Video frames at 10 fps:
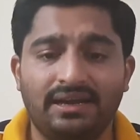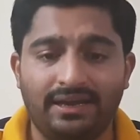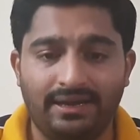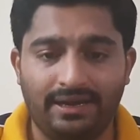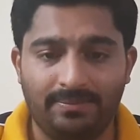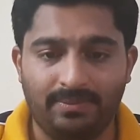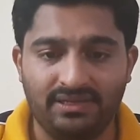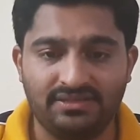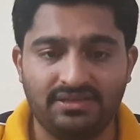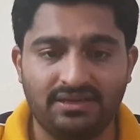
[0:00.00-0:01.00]
it
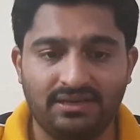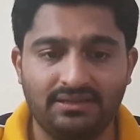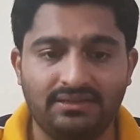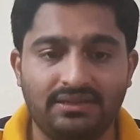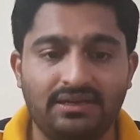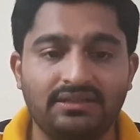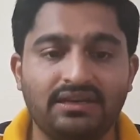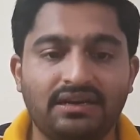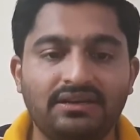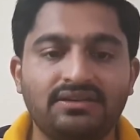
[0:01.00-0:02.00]
must, that the
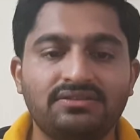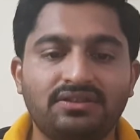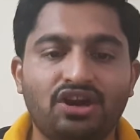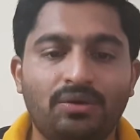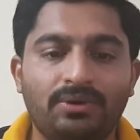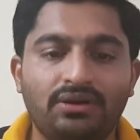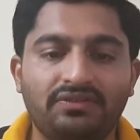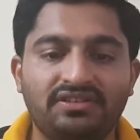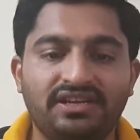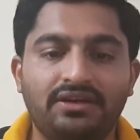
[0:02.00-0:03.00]
concurrence of the government of the
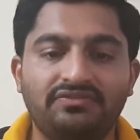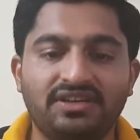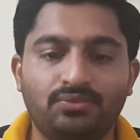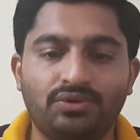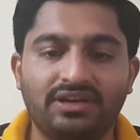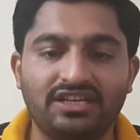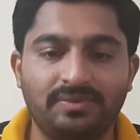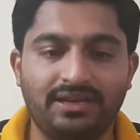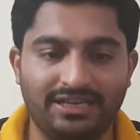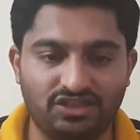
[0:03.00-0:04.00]
state of Jammu and
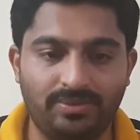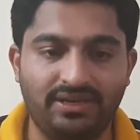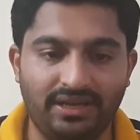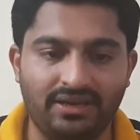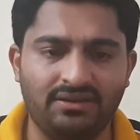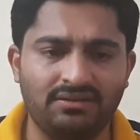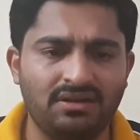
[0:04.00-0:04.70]
Kashmir has to be taken.